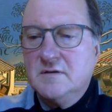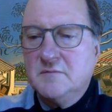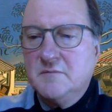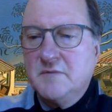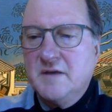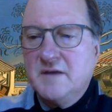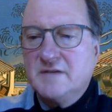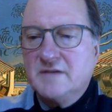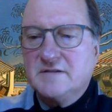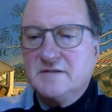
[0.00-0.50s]

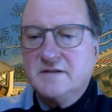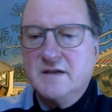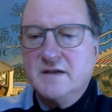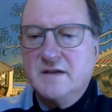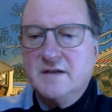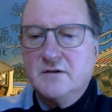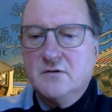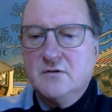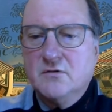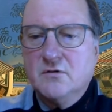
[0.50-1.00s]

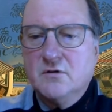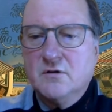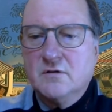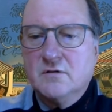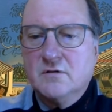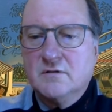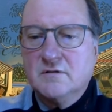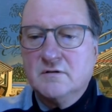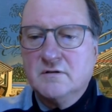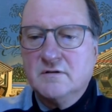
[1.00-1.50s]
MassNet, or
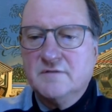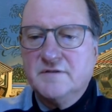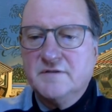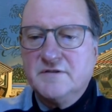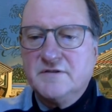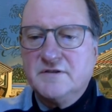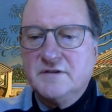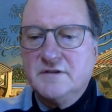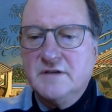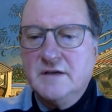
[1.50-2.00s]

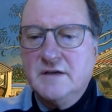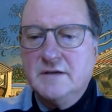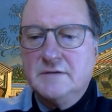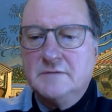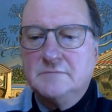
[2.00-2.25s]
EfficientNet?